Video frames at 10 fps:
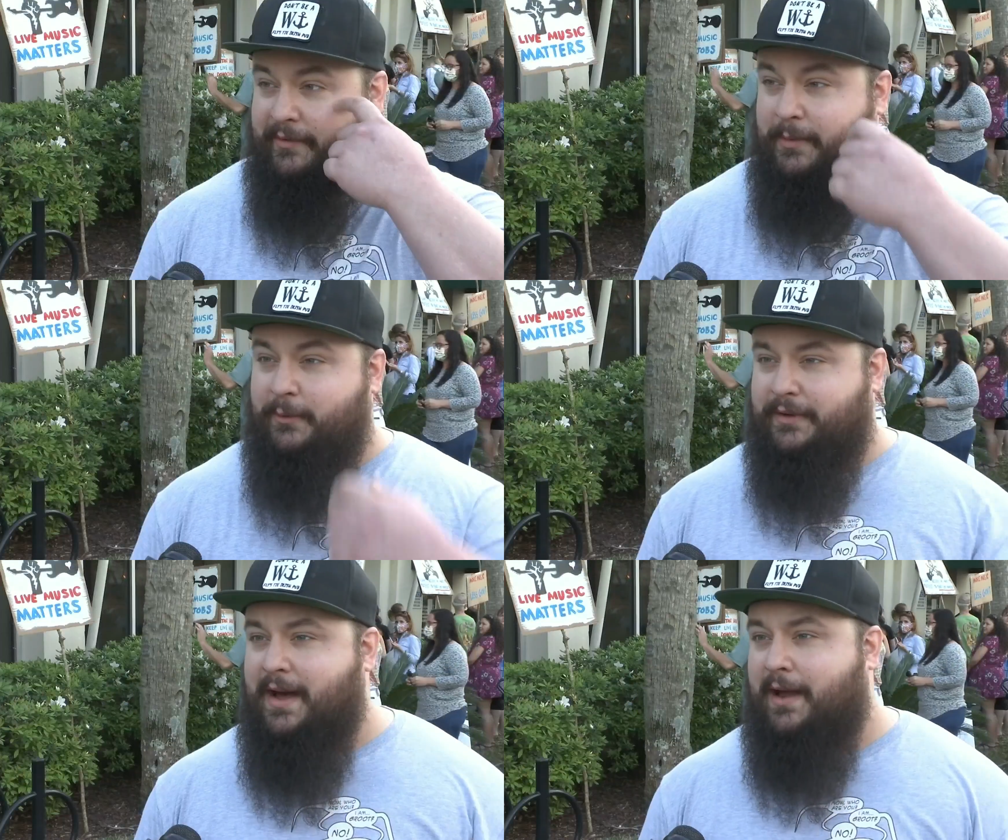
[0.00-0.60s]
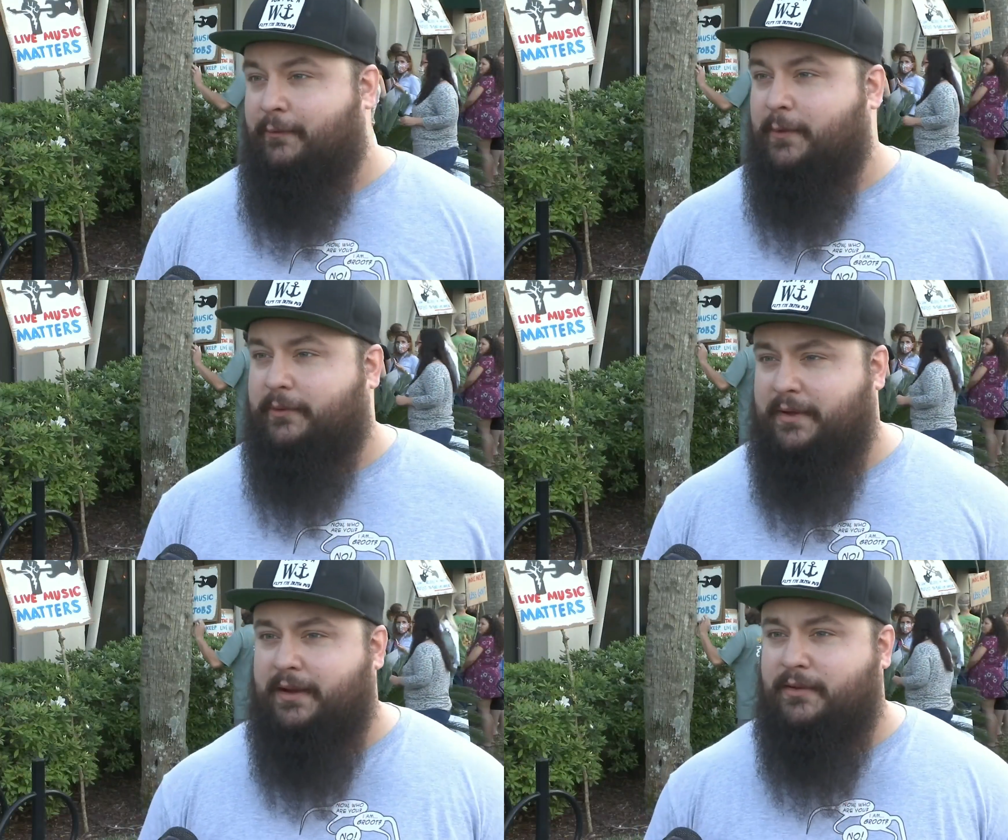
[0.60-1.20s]
of me would die if it
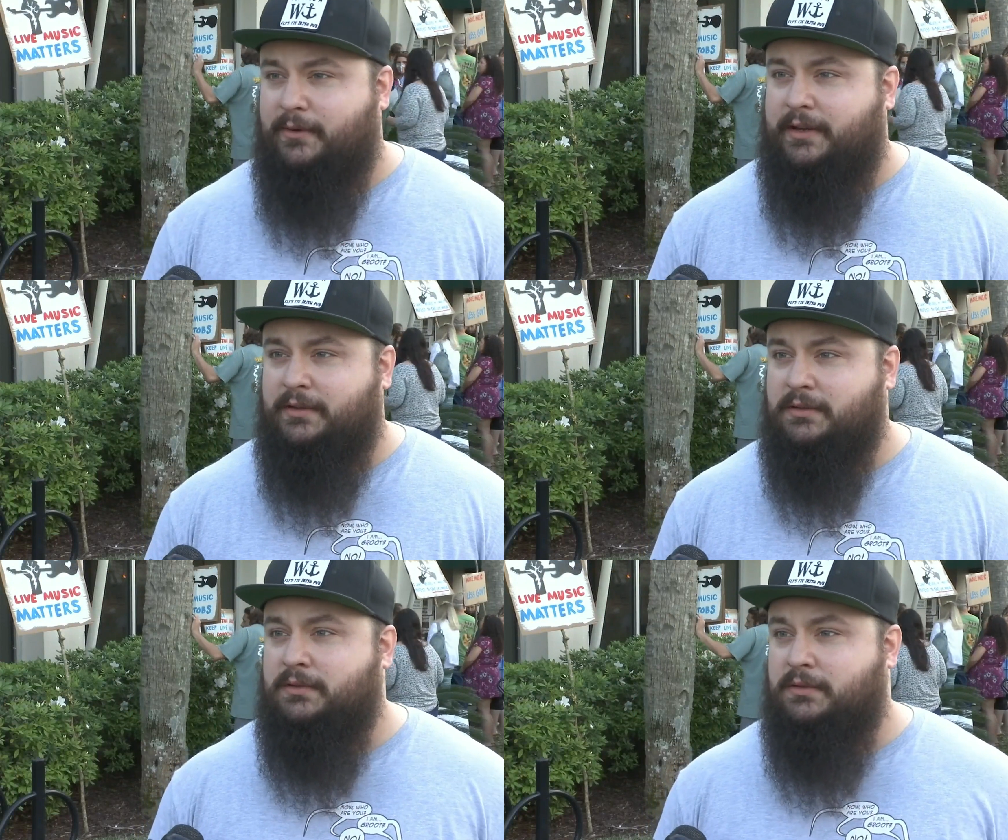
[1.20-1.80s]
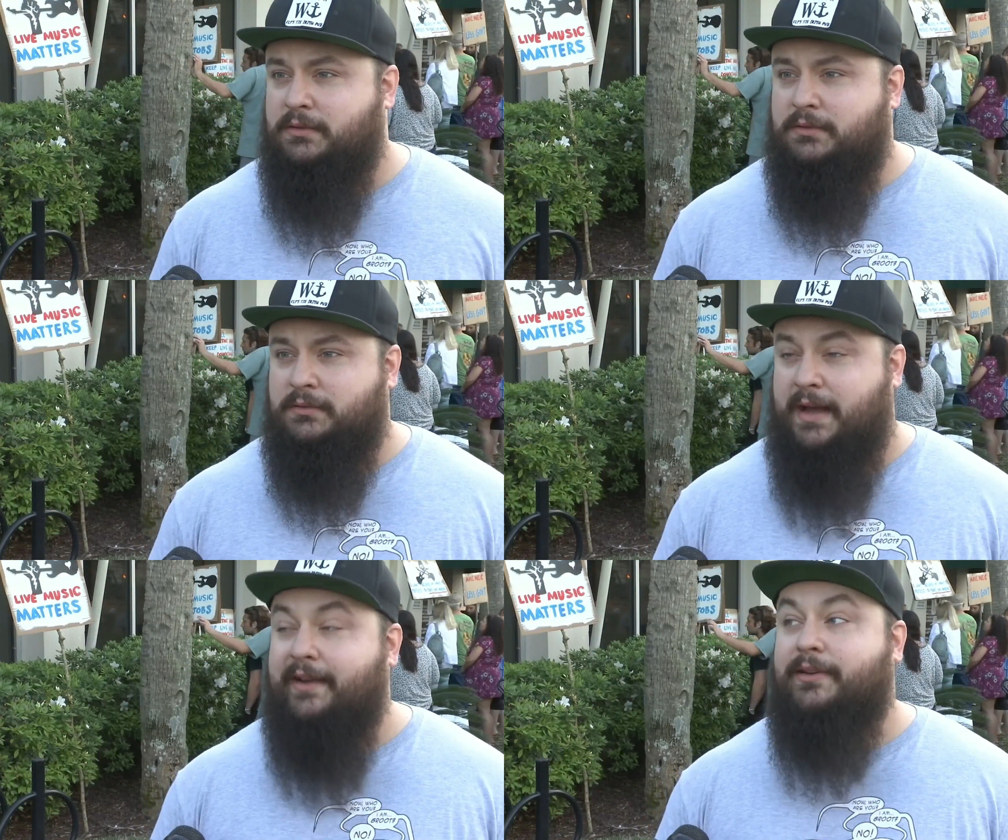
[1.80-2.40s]
was taken away.
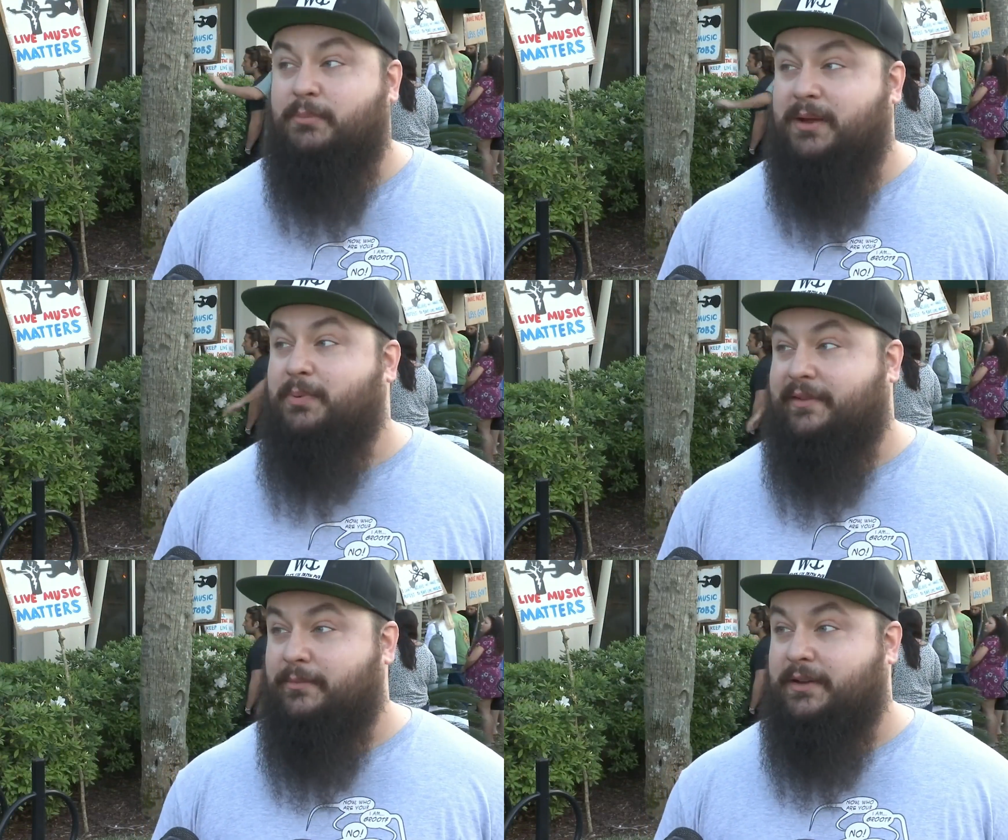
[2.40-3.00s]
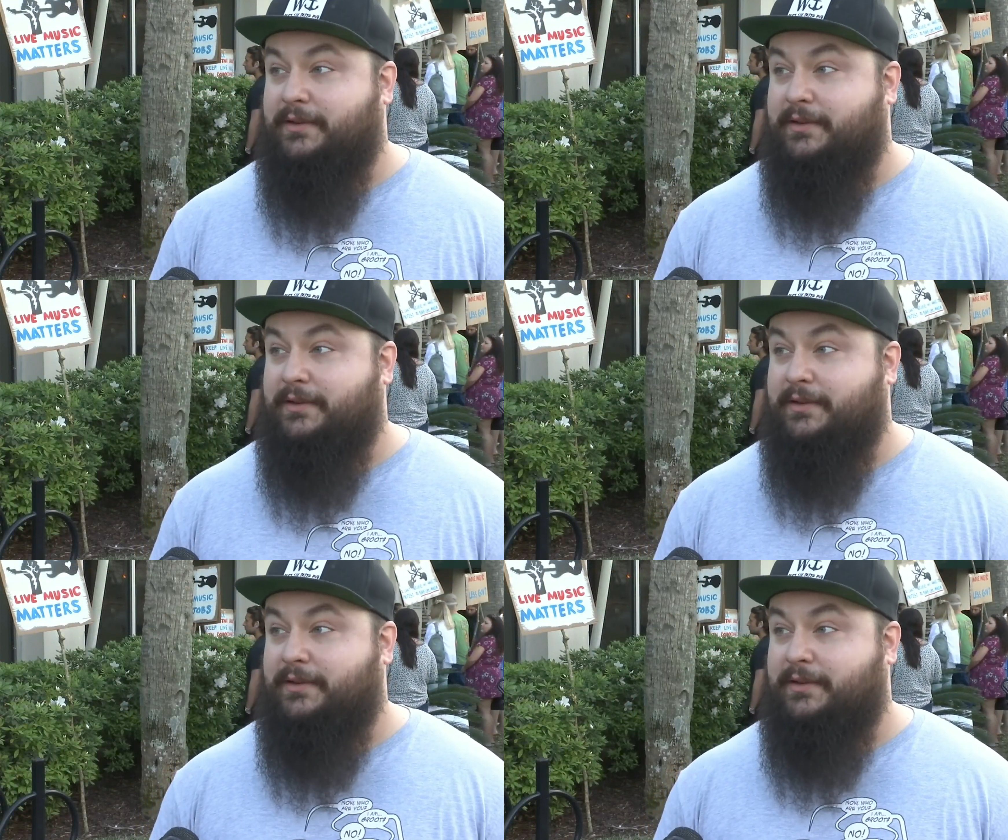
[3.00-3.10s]
Actually, a big piece of me.